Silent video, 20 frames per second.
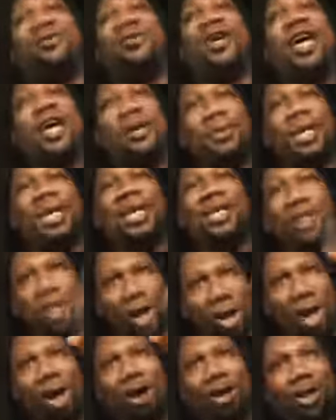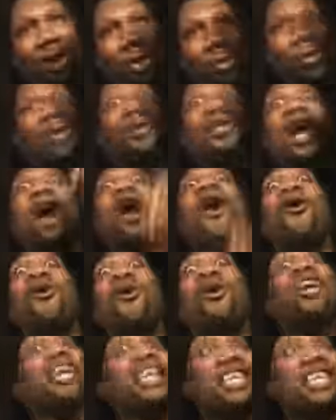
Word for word: you because your culture will know